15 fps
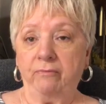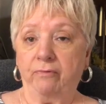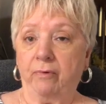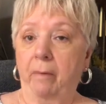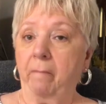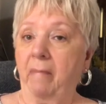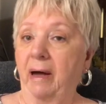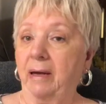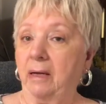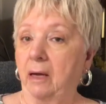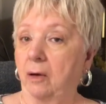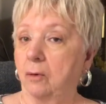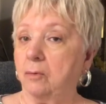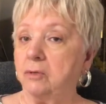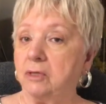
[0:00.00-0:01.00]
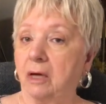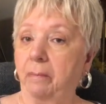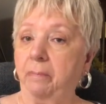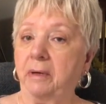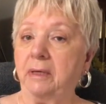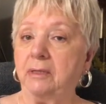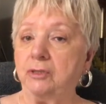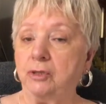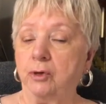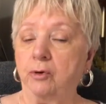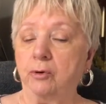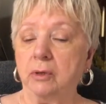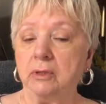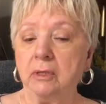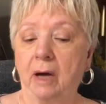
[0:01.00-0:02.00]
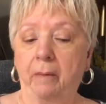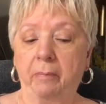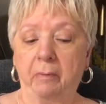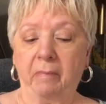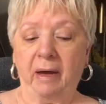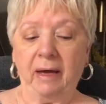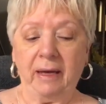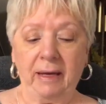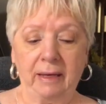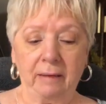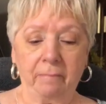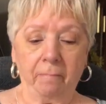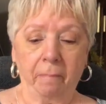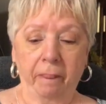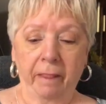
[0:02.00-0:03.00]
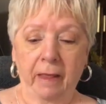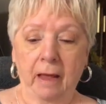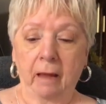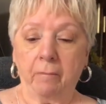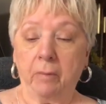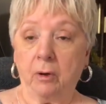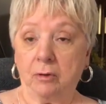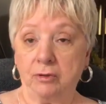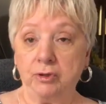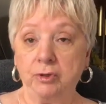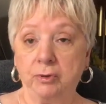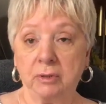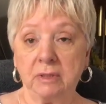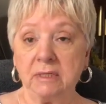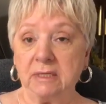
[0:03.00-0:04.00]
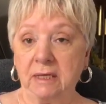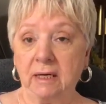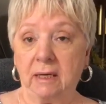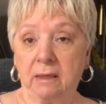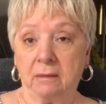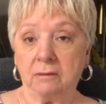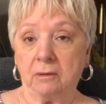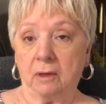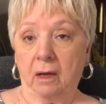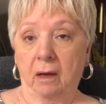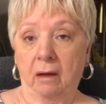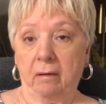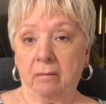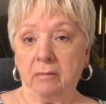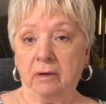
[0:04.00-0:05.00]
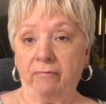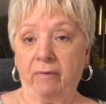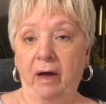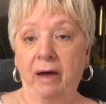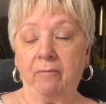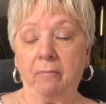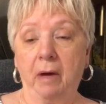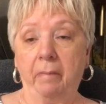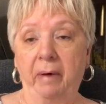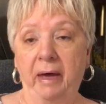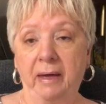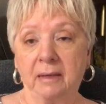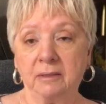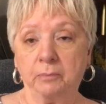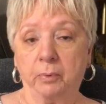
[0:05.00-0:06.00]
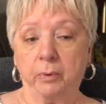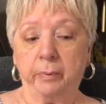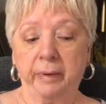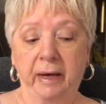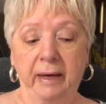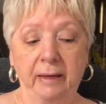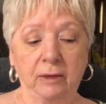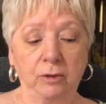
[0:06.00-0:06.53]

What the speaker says: from my nose up into the top of my head, because you can see it if I have my bangs pulled back.